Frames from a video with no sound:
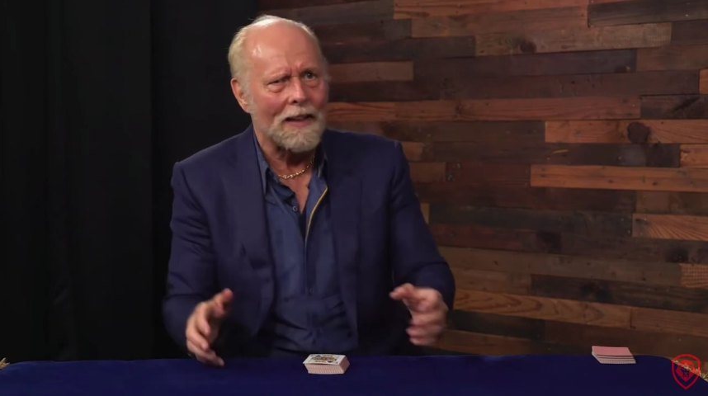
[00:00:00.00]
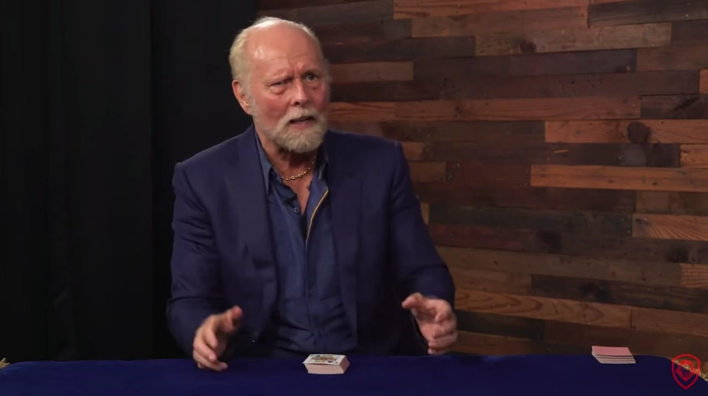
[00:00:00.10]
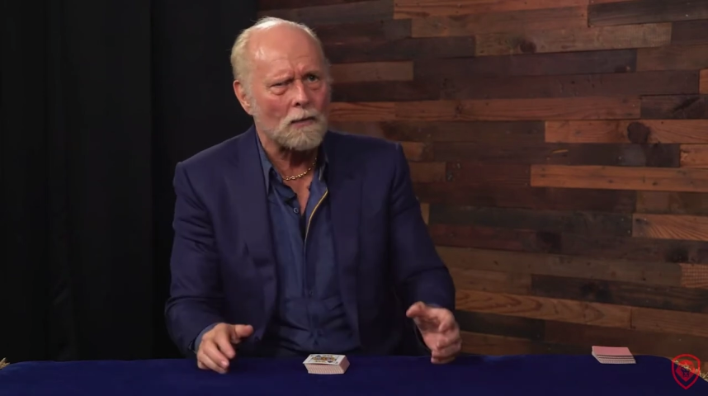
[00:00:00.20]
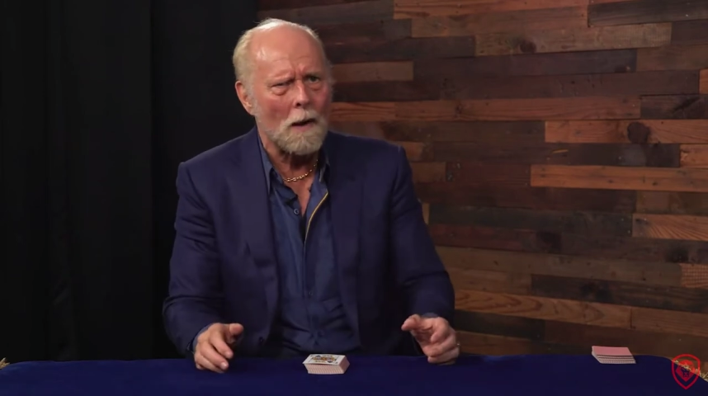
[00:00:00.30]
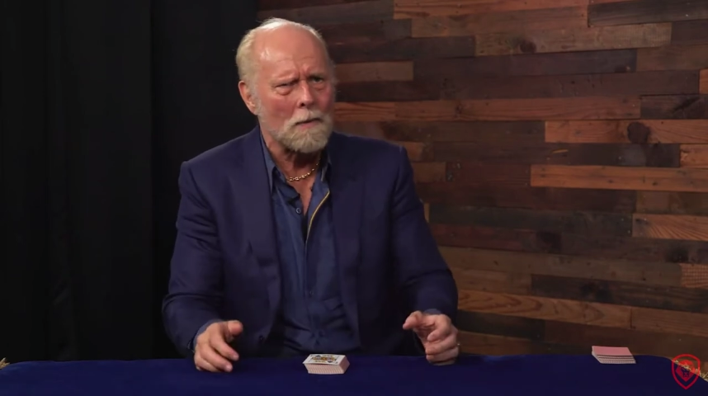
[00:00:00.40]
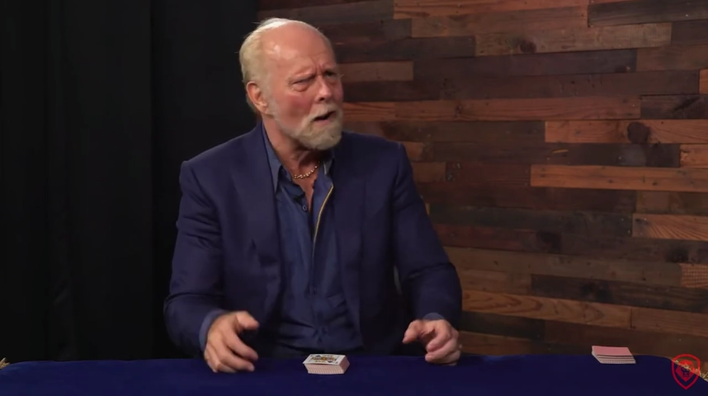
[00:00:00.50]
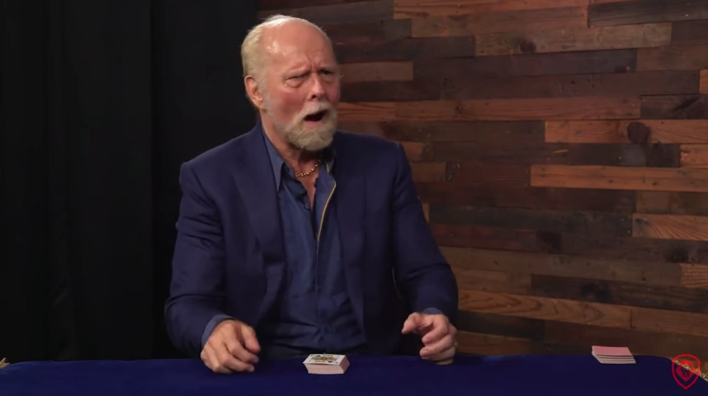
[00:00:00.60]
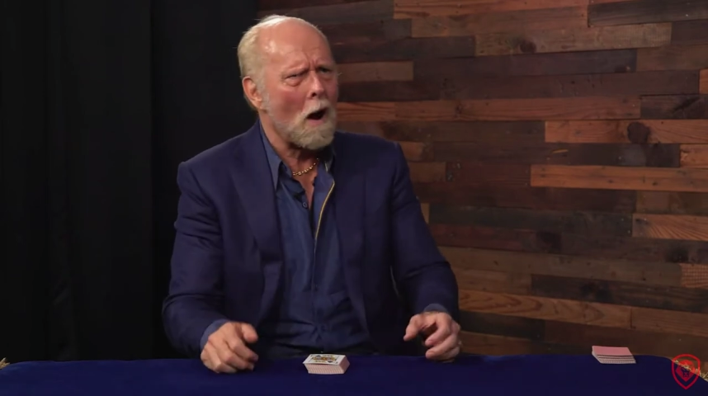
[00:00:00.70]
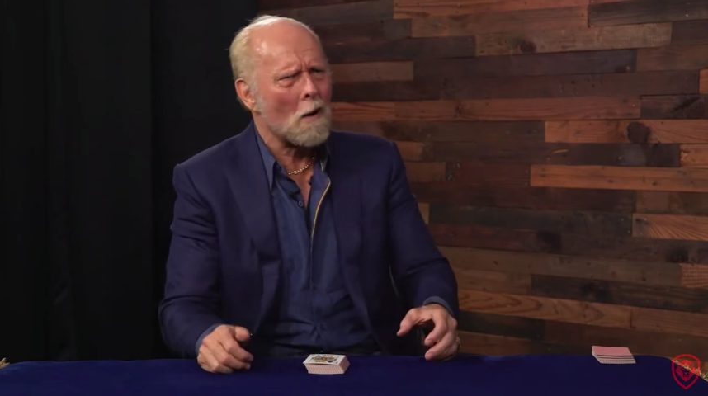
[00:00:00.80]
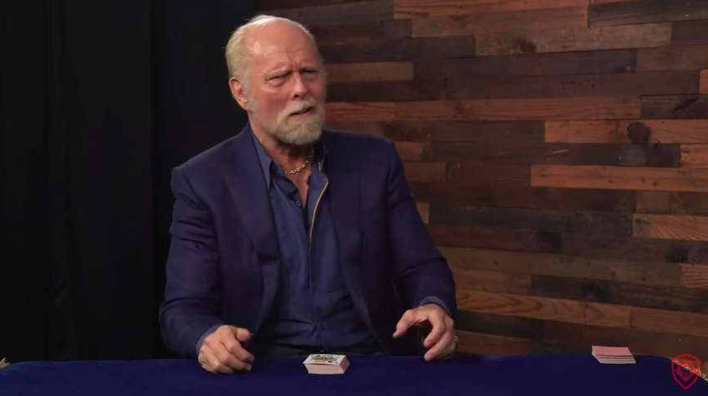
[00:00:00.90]
That's what I don't
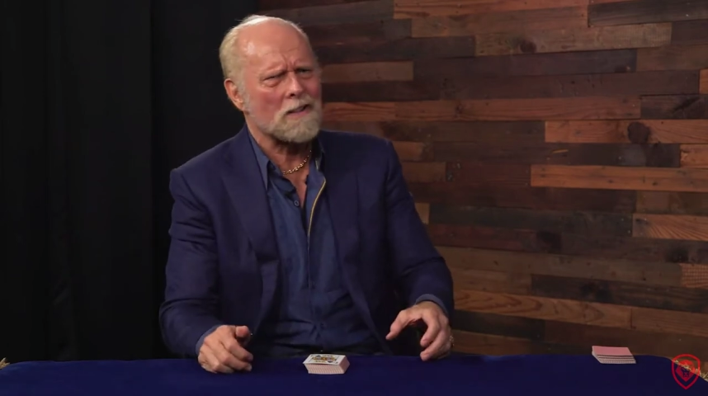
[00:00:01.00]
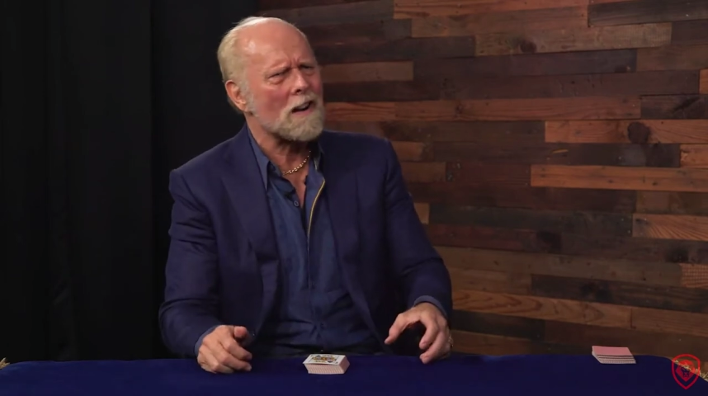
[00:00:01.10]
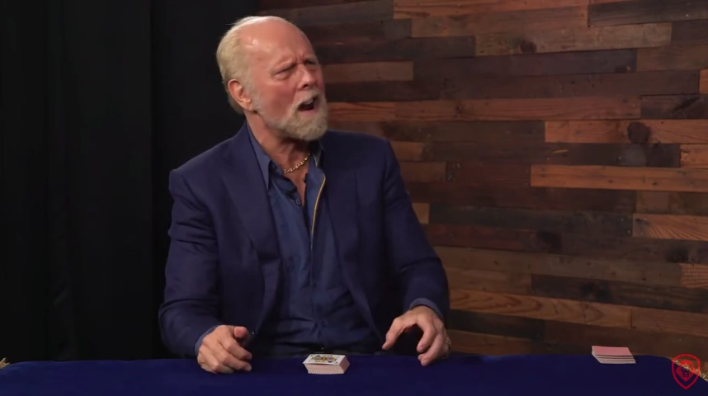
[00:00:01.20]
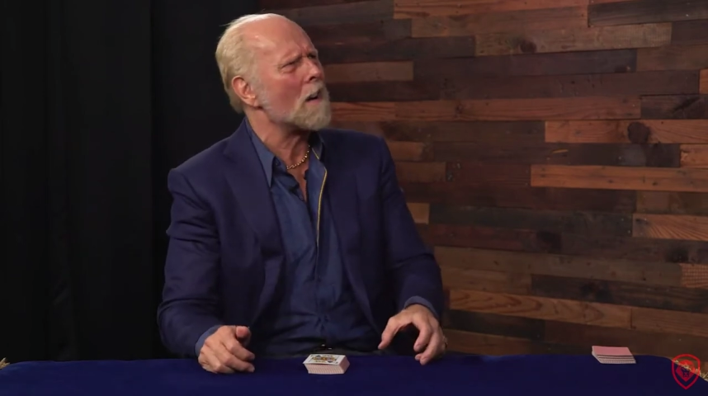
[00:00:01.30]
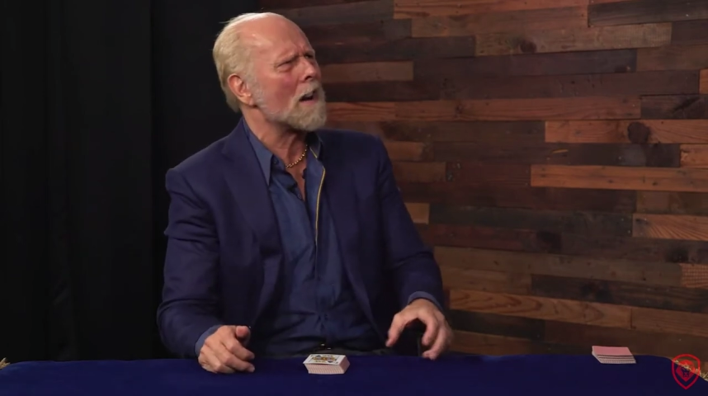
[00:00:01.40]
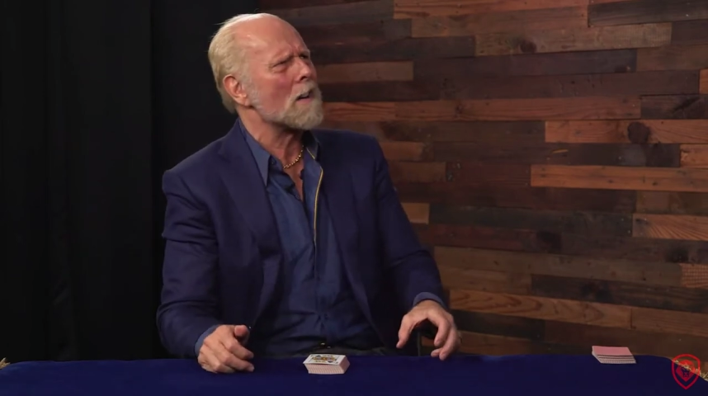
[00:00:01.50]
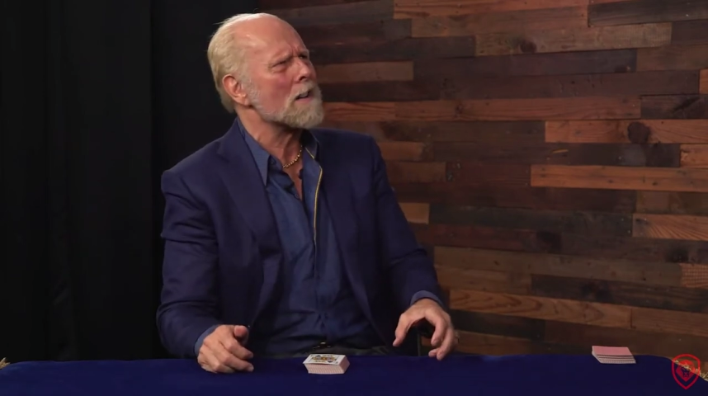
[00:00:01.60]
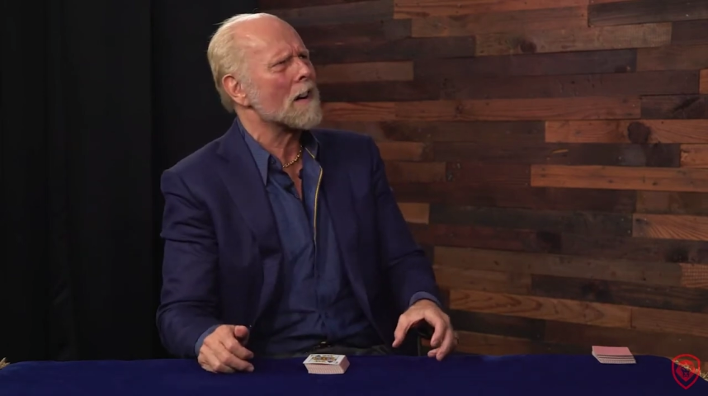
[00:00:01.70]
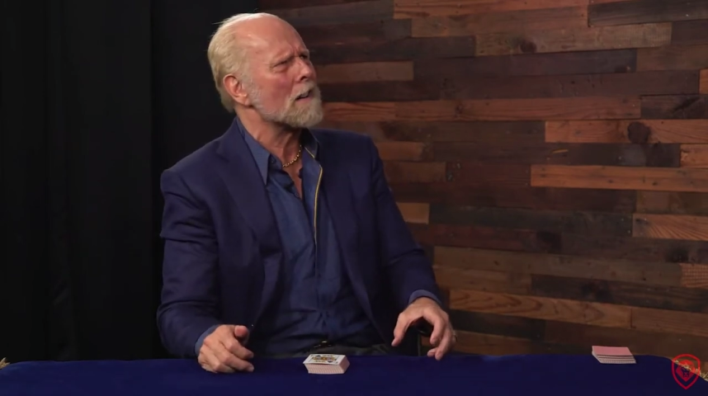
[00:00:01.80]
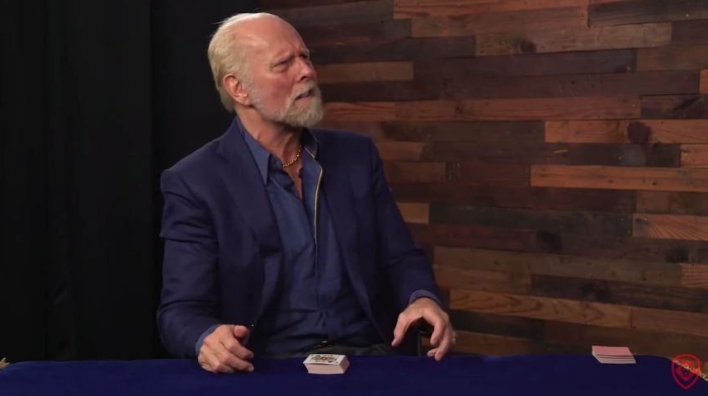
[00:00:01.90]
understand how the hell
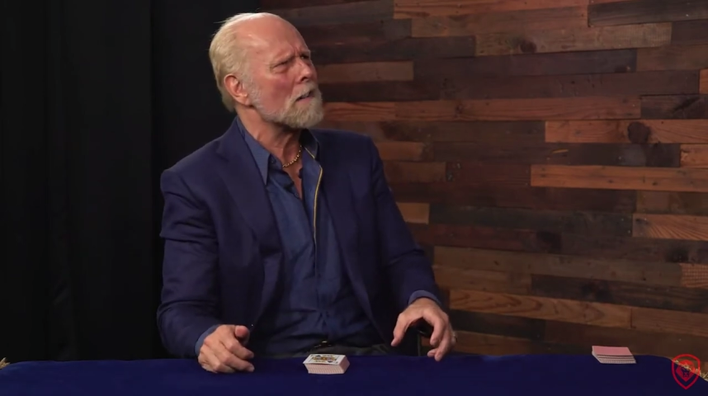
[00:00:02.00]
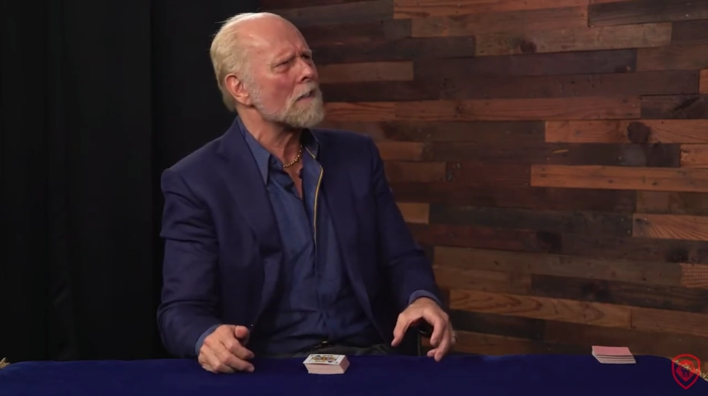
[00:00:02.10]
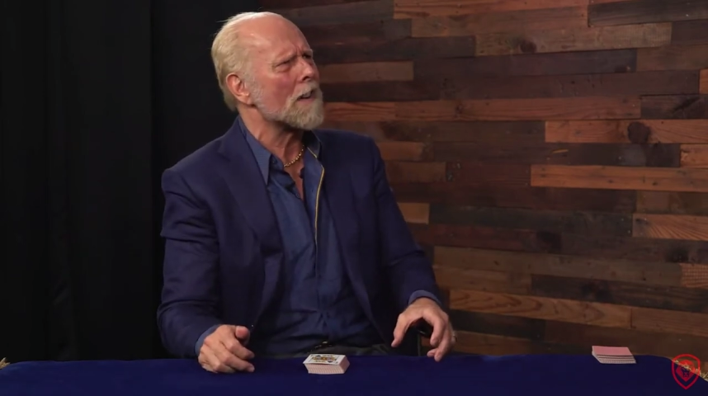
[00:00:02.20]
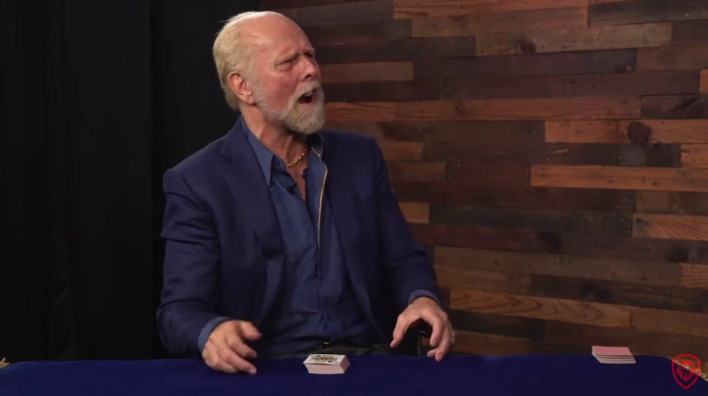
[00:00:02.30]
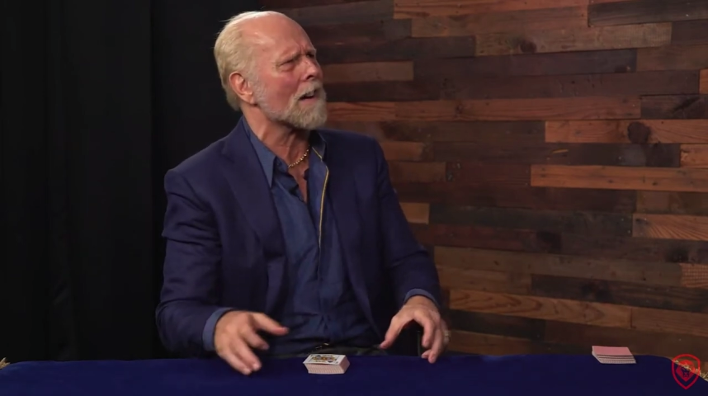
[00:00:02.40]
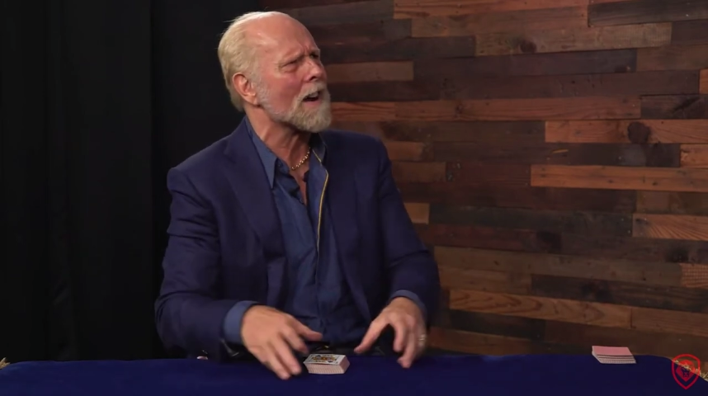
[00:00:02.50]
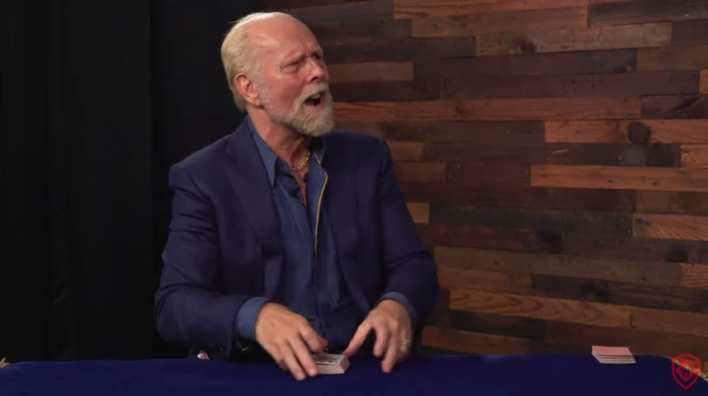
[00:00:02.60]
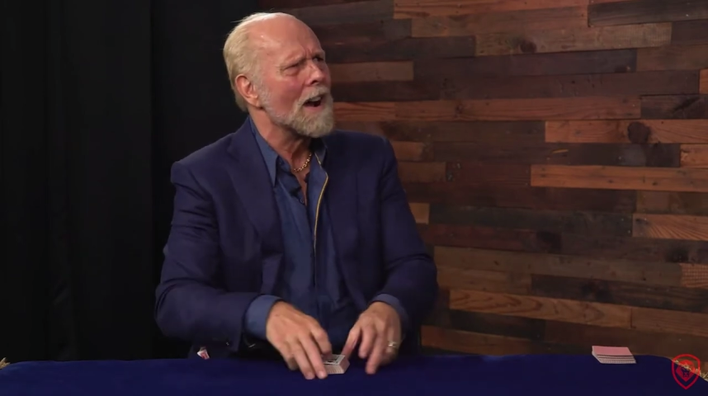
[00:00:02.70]
you can do that.